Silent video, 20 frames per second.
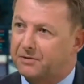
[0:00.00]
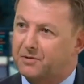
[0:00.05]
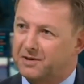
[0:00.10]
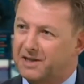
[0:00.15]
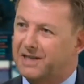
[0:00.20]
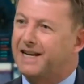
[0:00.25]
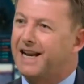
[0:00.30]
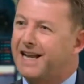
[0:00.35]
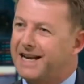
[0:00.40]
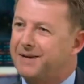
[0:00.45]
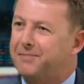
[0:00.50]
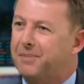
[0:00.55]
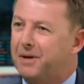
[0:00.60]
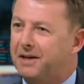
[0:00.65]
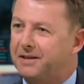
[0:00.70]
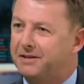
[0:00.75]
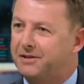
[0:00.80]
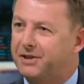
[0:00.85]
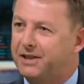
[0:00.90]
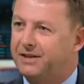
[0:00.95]
It was a
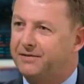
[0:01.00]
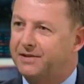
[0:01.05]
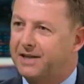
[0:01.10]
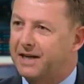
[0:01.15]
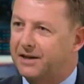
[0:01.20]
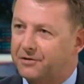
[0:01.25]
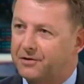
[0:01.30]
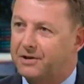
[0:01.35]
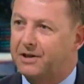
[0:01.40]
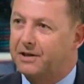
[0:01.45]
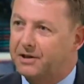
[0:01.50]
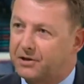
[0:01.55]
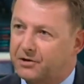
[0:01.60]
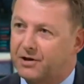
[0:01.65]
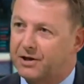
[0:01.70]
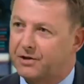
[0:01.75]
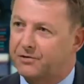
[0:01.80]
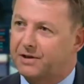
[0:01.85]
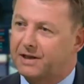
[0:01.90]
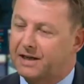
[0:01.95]
Labour Chief Secretary of the
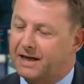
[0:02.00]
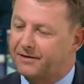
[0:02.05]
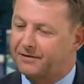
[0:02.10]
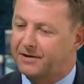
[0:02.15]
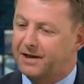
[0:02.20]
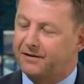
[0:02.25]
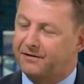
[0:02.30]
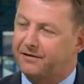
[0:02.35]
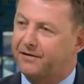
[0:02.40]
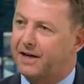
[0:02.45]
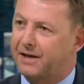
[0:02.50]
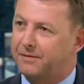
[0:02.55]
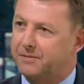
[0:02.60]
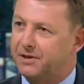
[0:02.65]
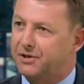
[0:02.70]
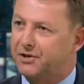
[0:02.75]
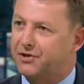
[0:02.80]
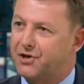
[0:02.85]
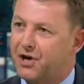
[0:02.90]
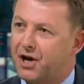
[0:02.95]
Treasury left that
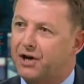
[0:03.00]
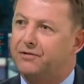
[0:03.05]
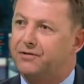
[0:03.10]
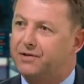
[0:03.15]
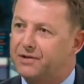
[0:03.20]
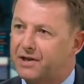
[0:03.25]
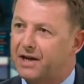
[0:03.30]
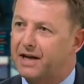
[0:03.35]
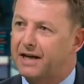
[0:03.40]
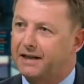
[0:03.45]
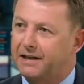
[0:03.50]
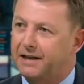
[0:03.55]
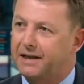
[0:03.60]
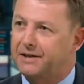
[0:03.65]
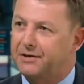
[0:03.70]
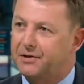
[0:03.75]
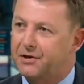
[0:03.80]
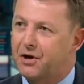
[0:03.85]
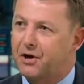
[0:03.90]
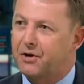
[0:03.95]
famous note saying
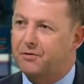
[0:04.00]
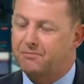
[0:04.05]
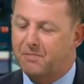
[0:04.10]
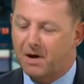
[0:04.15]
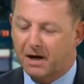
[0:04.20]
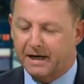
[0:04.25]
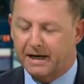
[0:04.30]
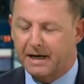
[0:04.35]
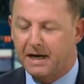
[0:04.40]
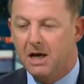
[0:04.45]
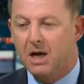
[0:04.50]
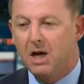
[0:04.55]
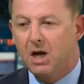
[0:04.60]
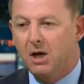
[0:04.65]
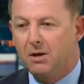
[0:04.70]
there's no money.